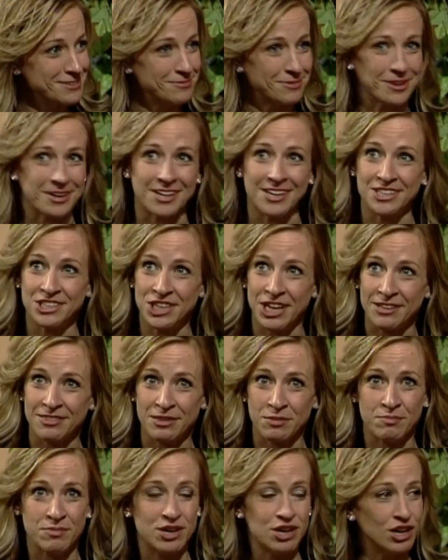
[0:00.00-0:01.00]
We're going to check
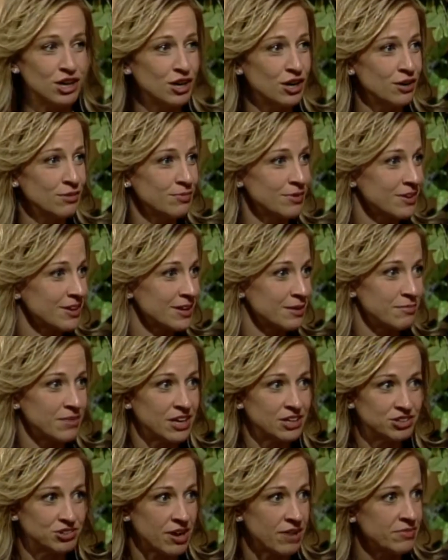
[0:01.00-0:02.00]
the mirror. We're going to
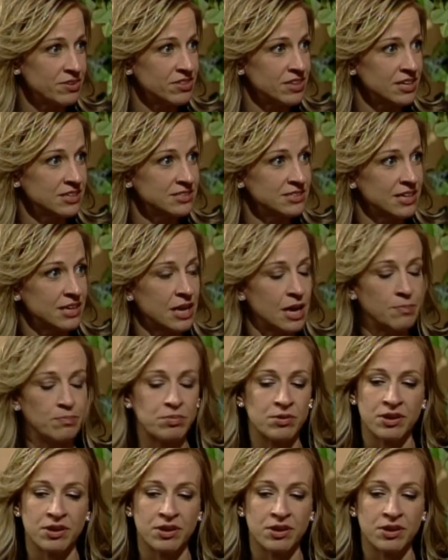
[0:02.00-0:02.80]
make sure everything's set up.